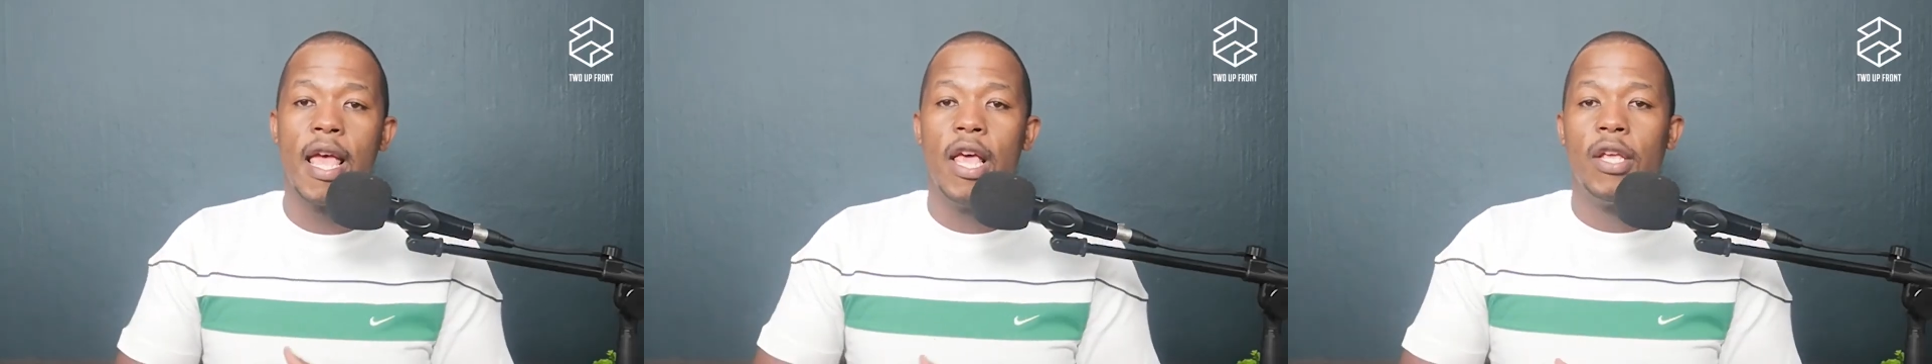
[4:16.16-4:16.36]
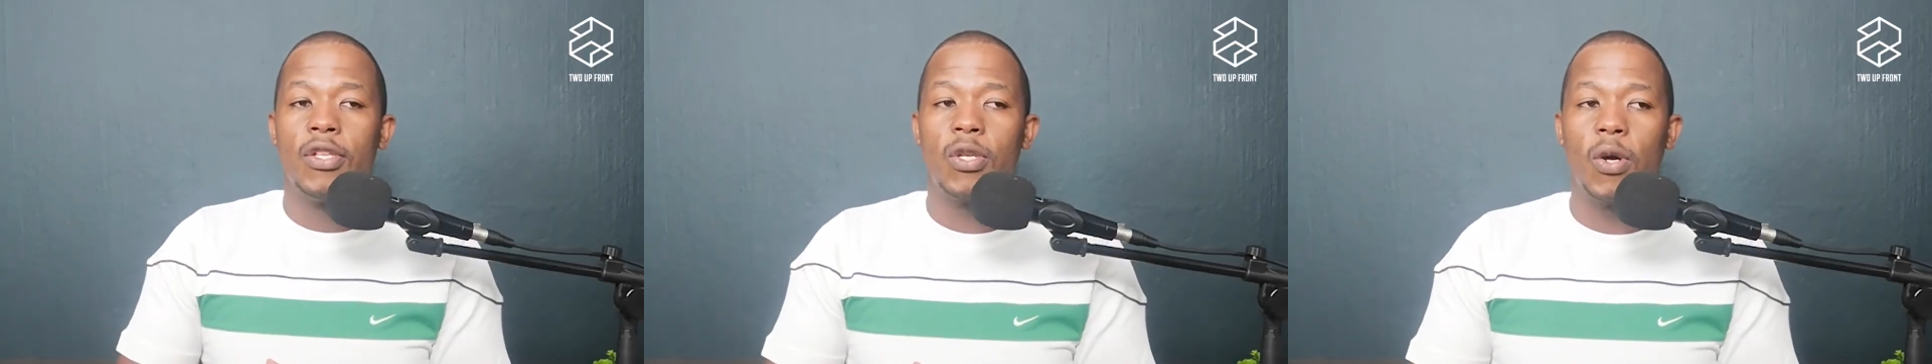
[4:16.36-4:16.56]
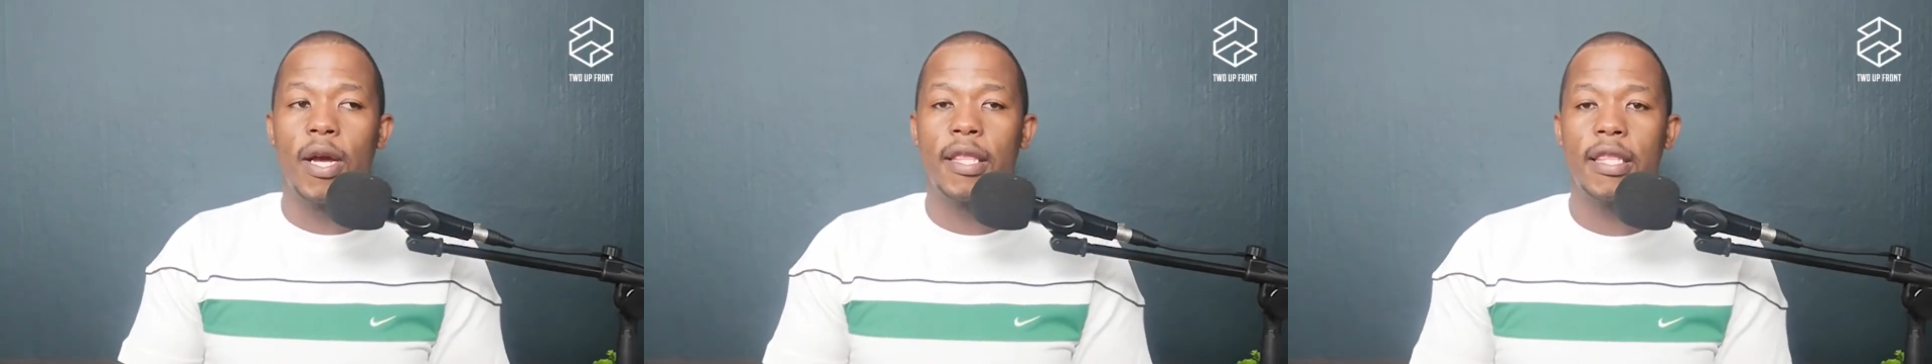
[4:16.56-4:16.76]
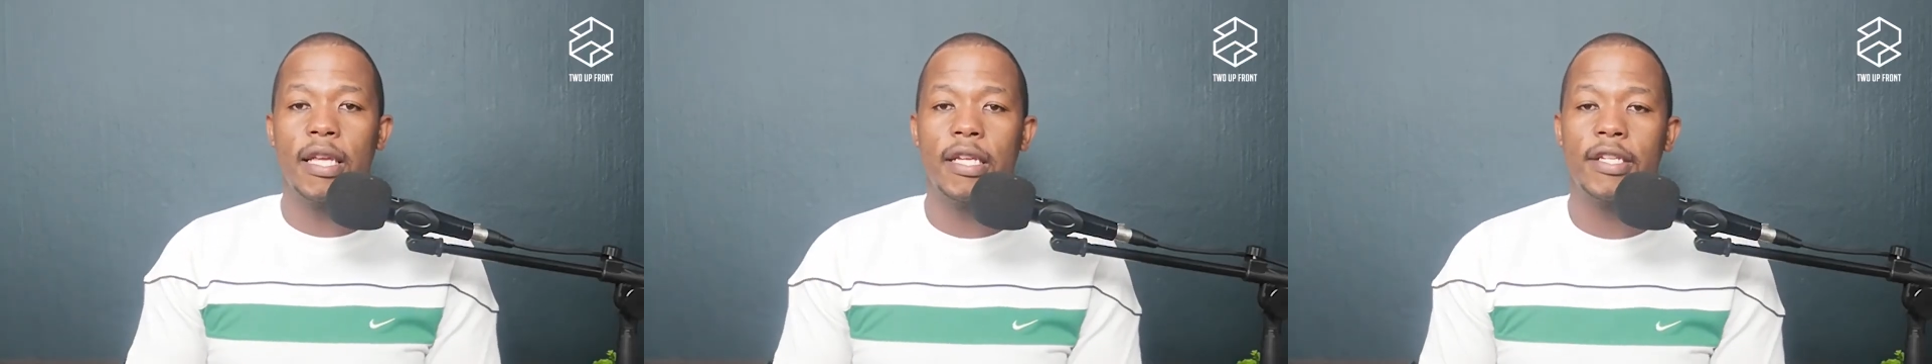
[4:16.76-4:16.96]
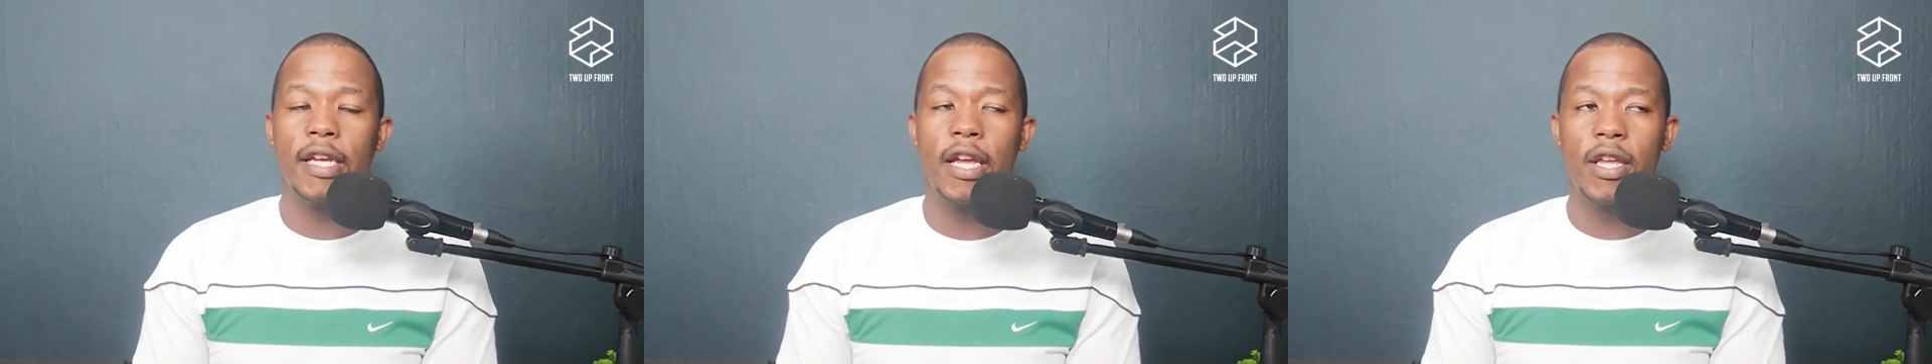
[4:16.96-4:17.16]
So I
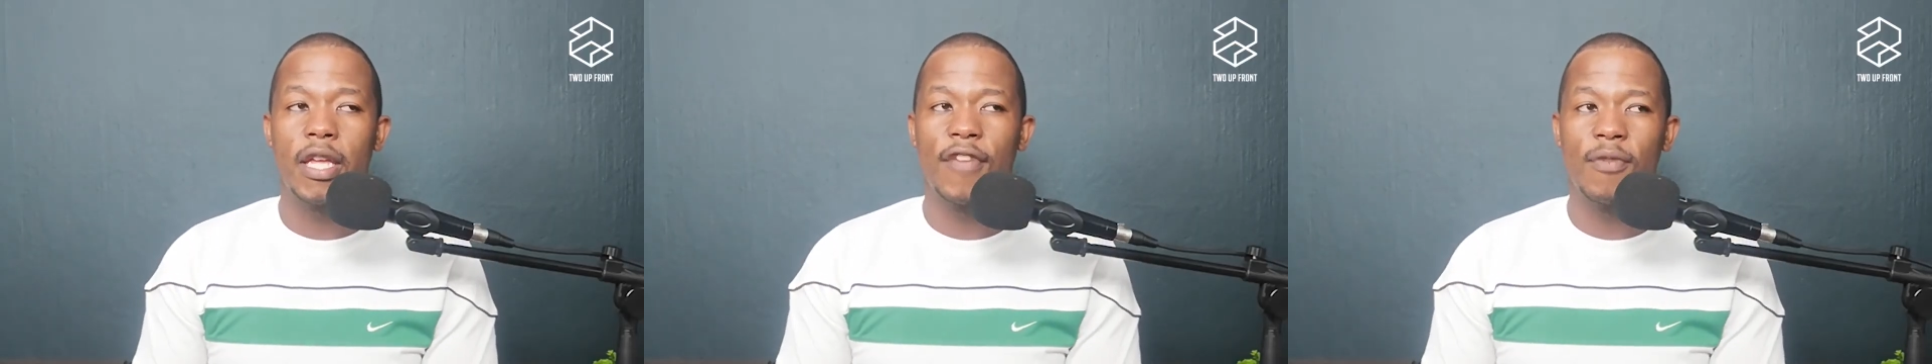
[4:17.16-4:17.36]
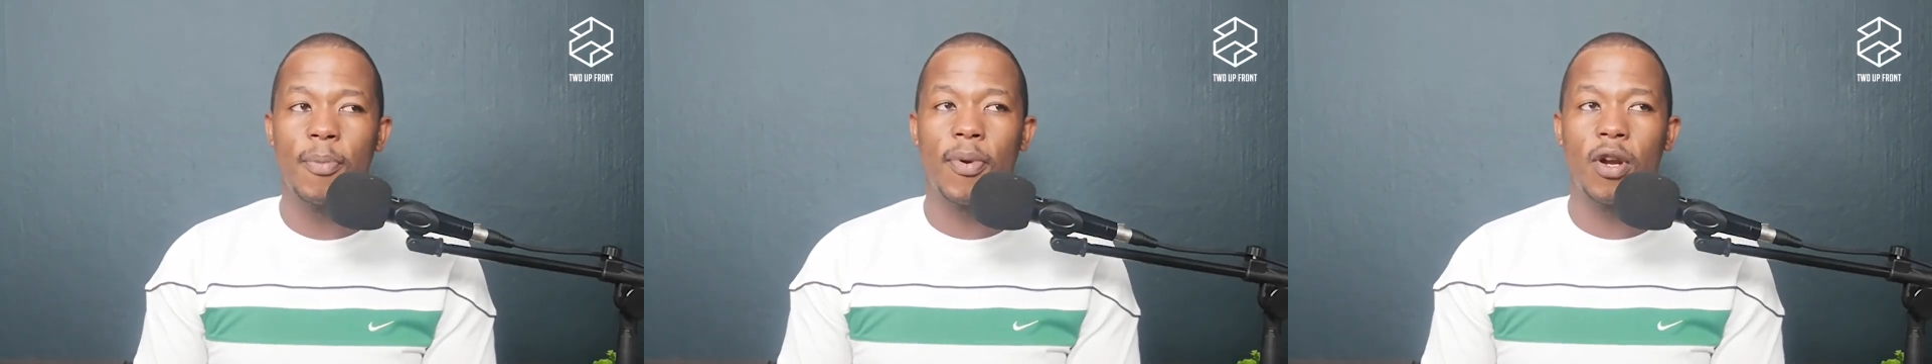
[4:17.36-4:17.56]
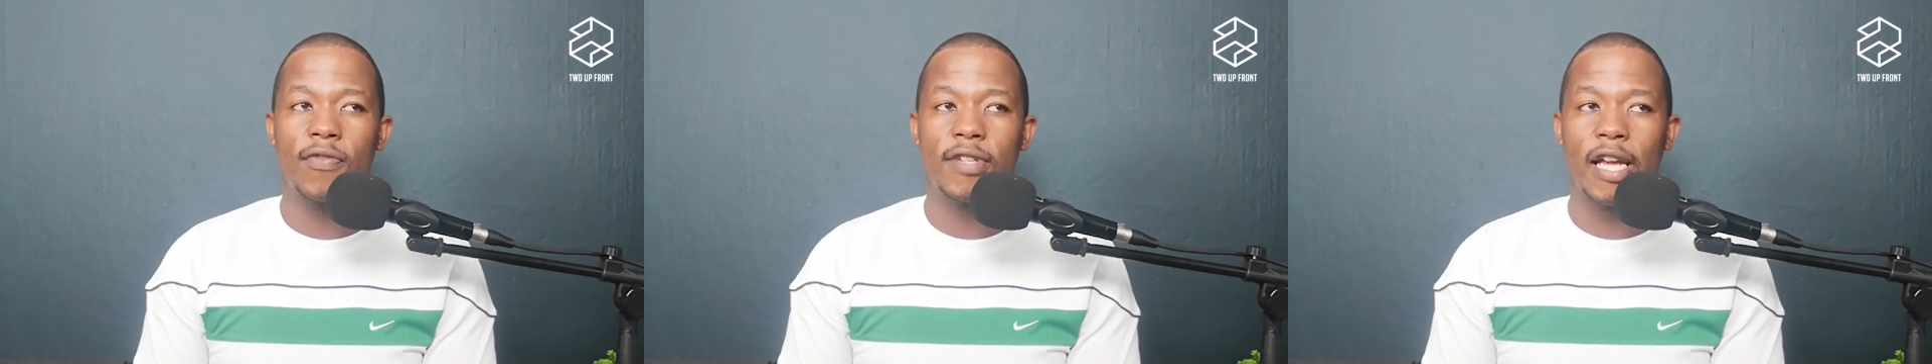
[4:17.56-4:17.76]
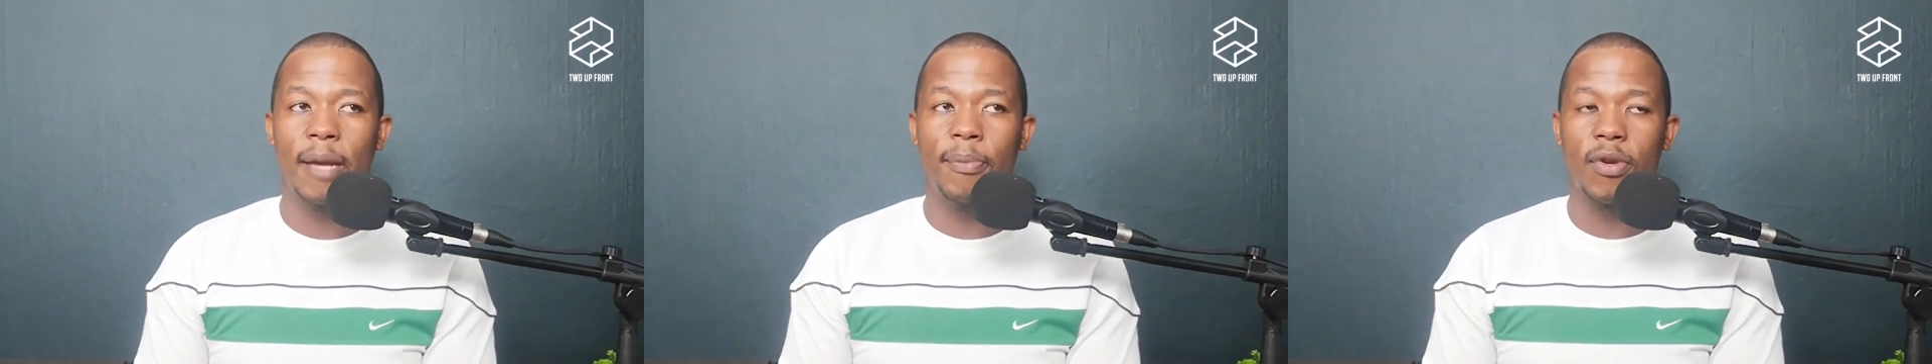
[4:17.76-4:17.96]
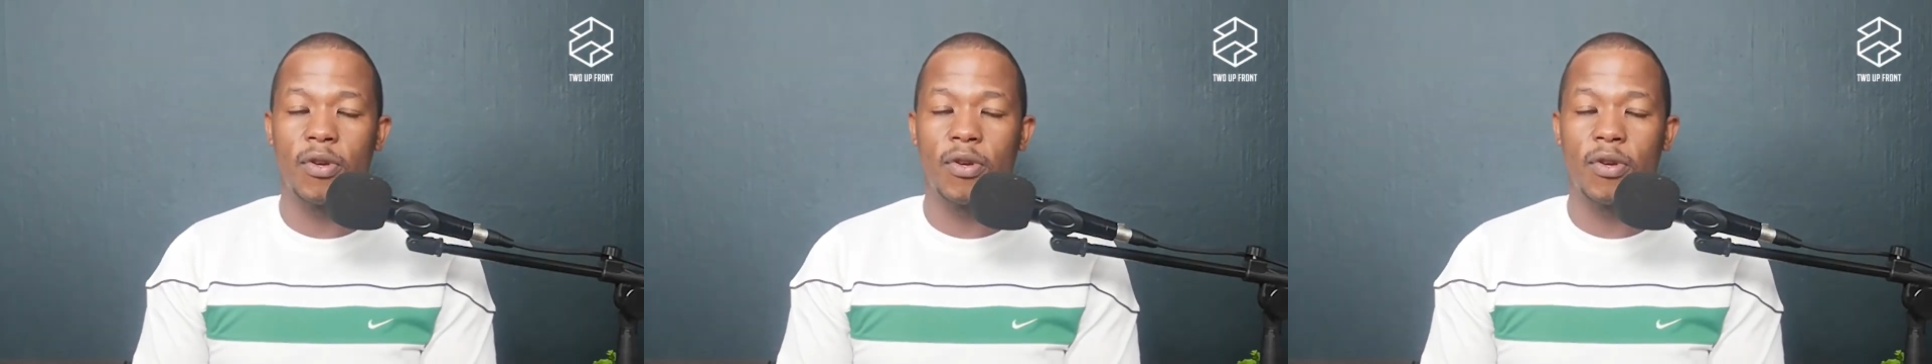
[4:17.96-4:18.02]
think, Jay, you give him a bit of time